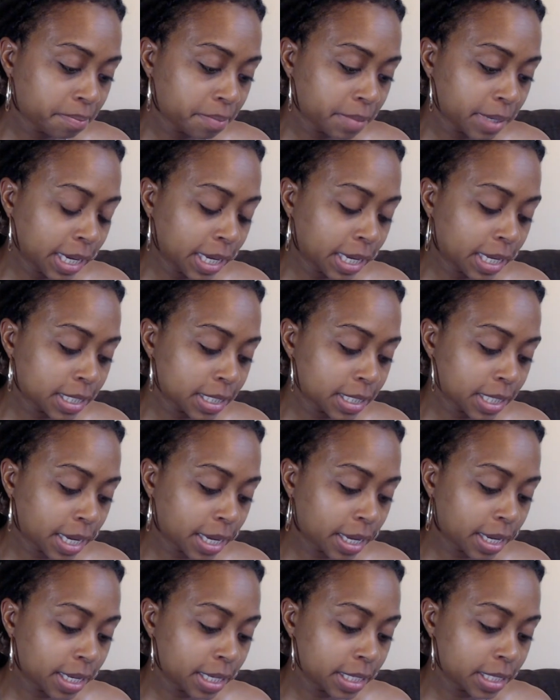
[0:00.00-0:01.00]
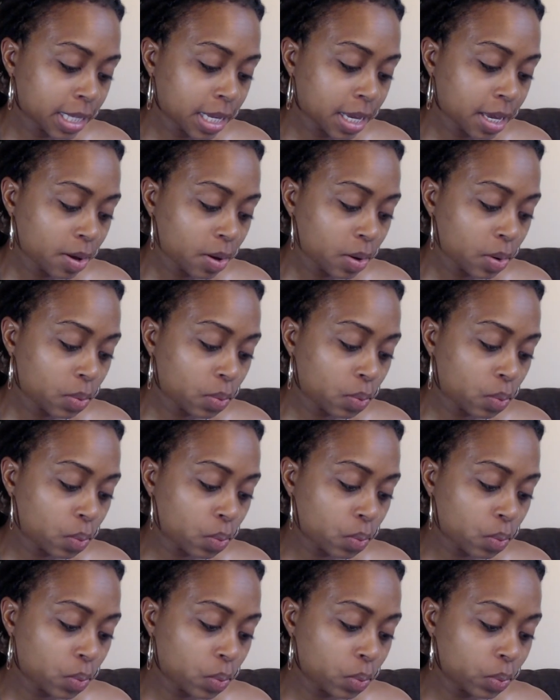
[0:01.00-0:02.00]
He says,
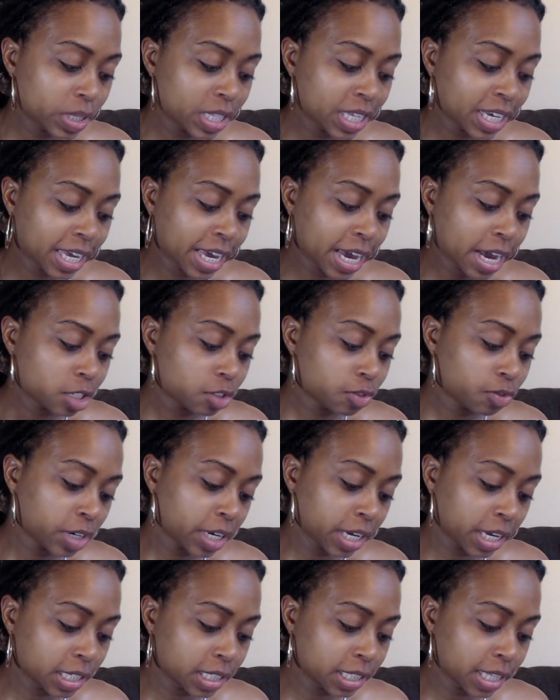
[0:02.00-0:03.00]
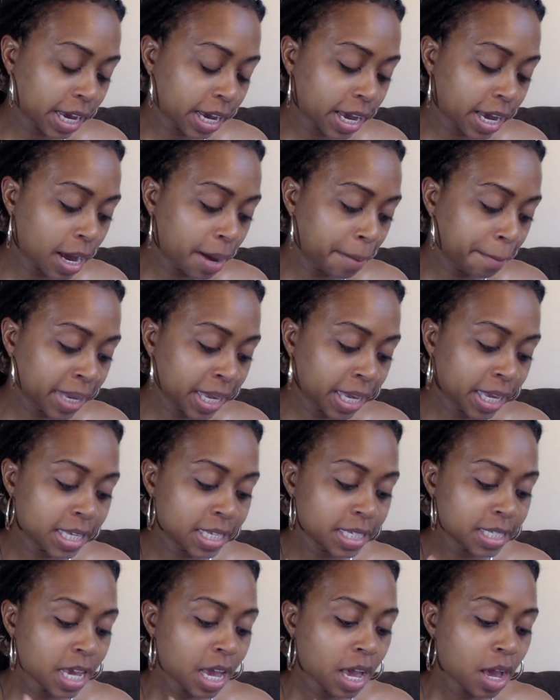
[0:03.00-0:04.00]
the catchphrase that got me
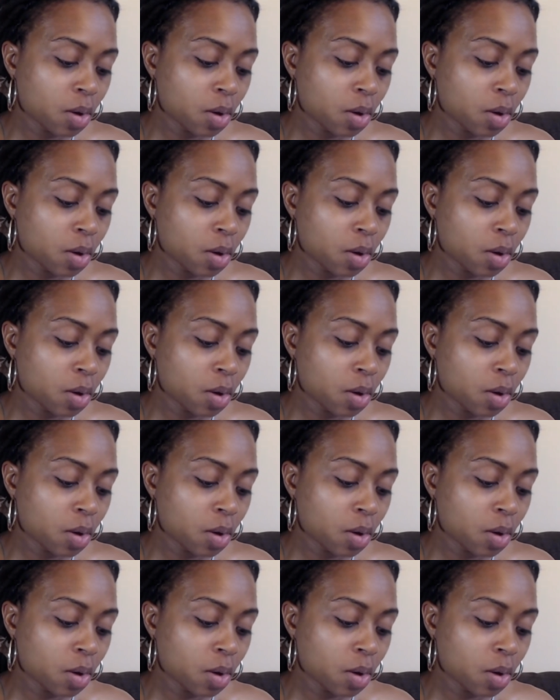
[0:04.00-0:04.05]
is,